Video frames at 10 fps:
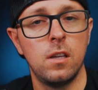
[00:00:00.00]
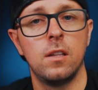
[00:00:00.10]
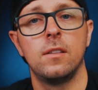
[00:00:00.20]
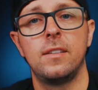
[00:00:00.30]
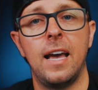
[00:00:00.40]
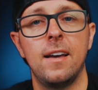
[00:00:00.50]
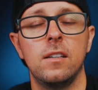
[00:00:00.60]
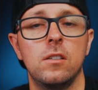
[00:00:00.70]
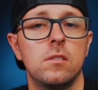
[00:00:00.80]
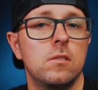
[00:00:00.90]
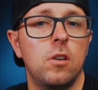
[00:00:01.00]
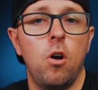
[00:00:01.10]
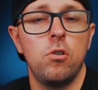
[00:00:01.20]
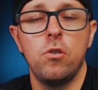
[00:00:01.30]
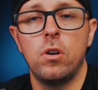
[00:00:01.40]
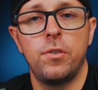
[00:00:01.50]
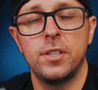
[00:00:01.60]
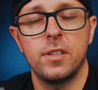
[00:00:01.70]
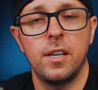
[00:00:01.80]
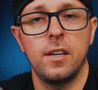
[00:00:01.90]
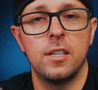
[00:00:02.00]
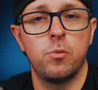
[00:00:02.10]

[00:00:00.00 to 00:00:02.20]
that all you are risking is